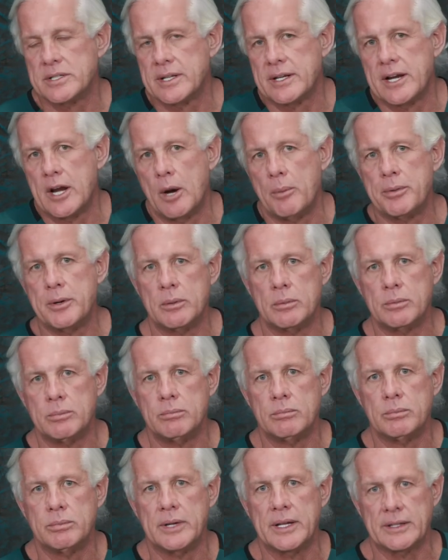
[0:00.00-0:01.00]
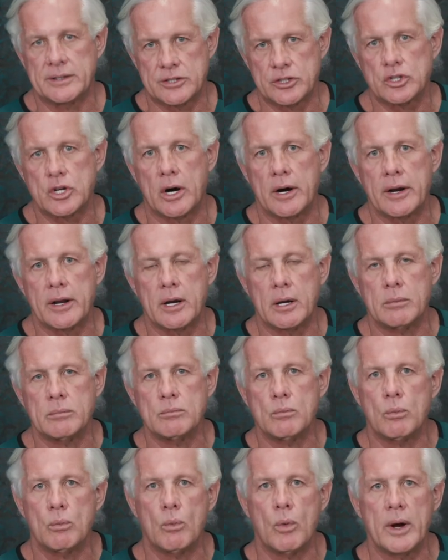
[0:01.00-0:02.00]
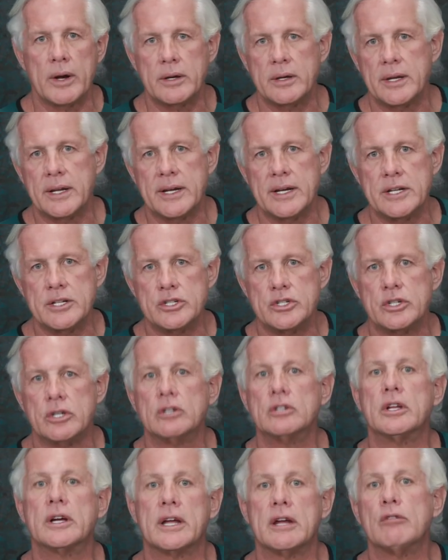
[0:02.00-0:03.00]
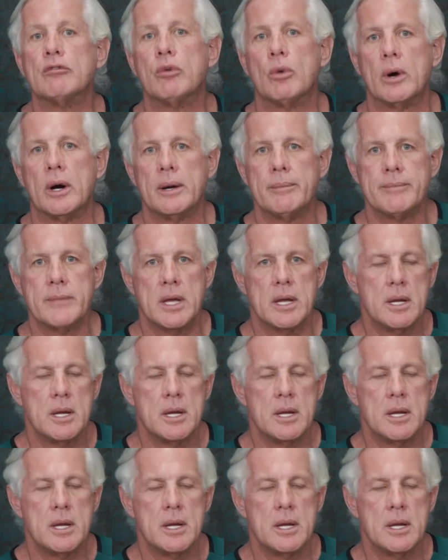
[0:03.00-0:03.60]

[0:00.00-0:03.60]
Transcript: They can help you get started on what it is you're looking for.